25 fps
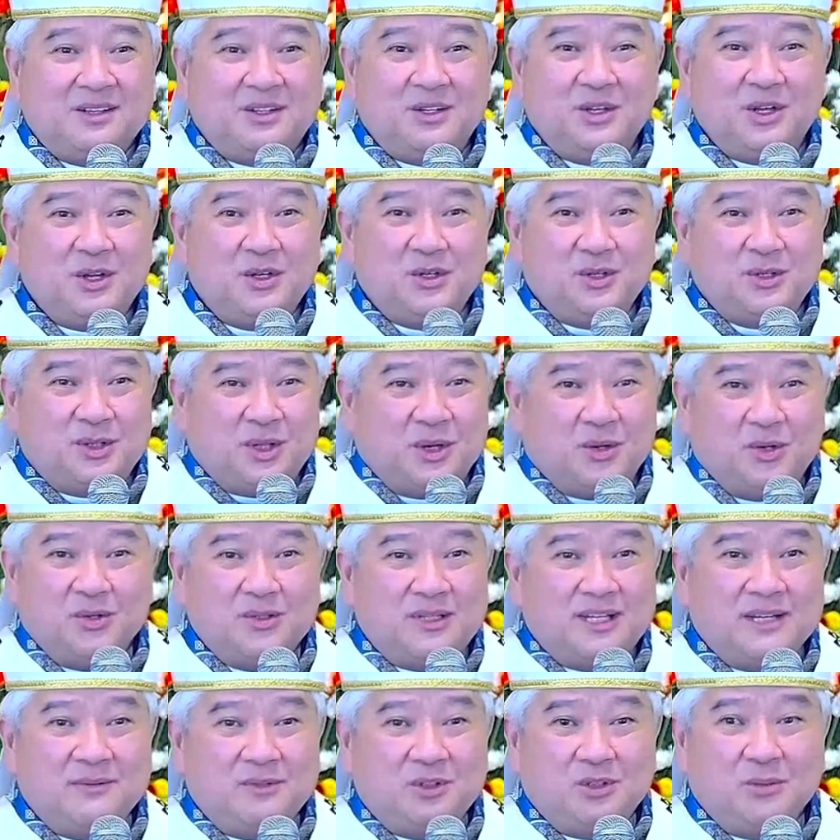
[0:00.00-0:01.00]
do you know
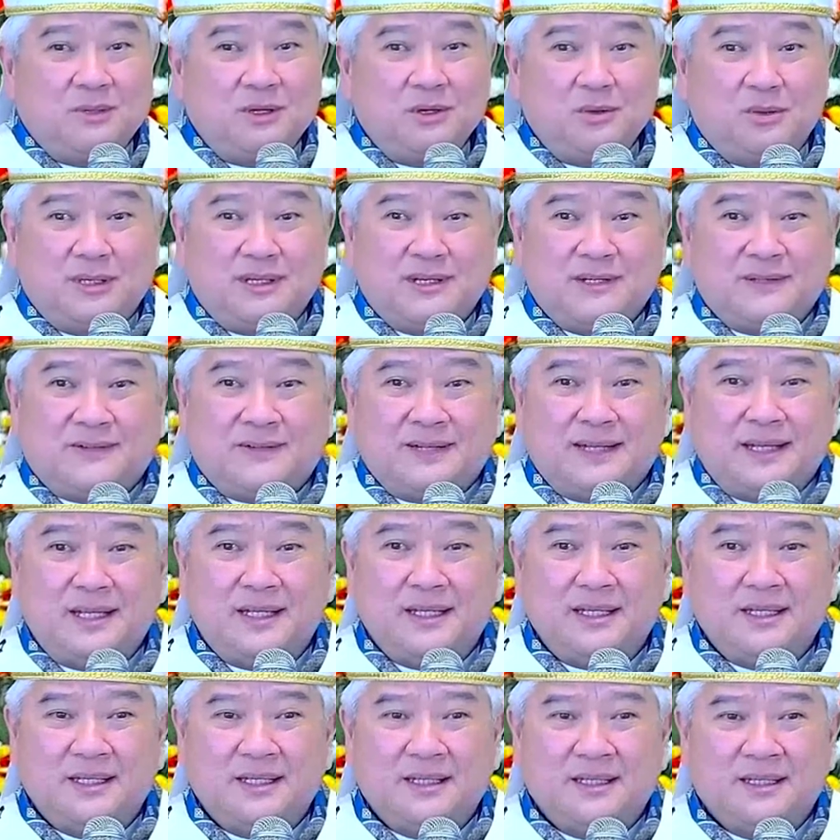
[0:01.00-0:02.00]
them to be worthy?